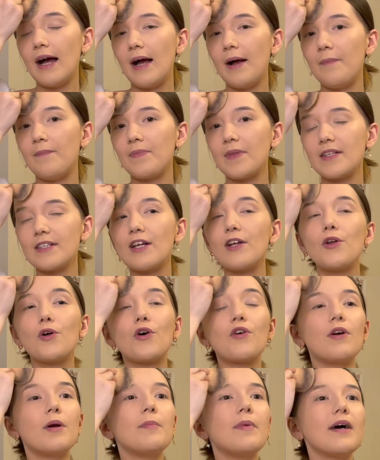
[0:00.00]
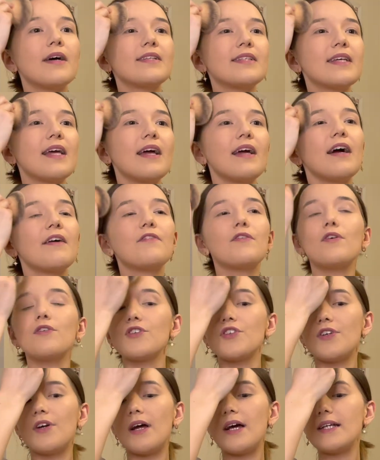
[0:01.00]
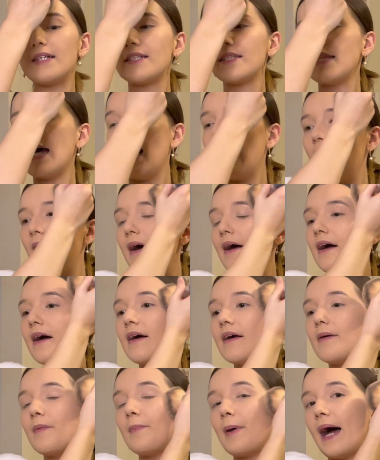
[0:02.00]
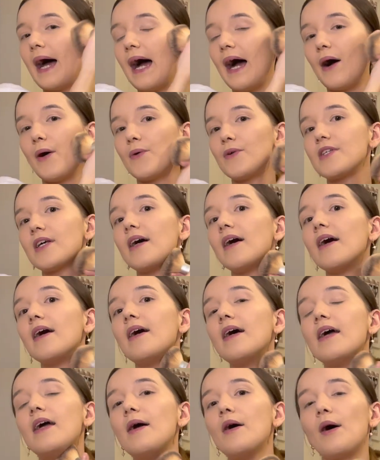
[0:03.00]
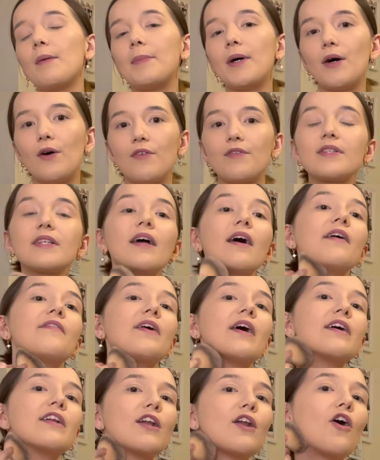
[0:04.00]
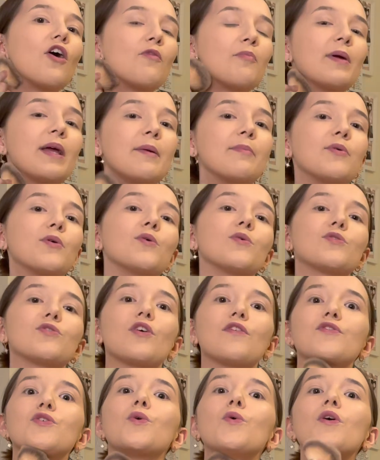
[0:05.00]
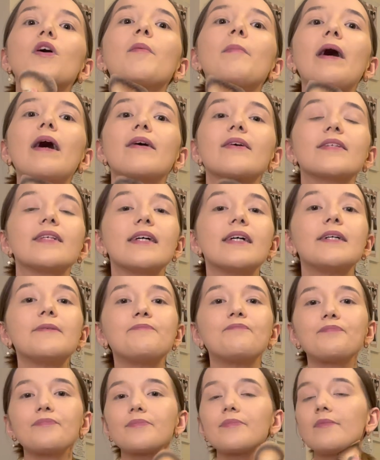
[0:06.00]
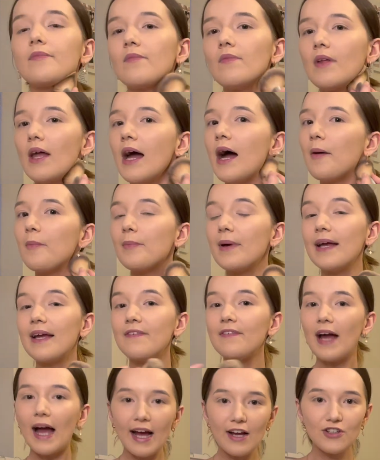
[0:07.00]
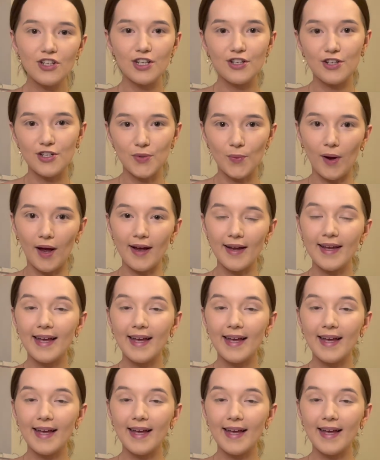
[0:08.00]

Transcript: is it Laura Mercier? I've not tried that powder, but obviously I've heard a lot of people sort of talk about it. But if it actually does work,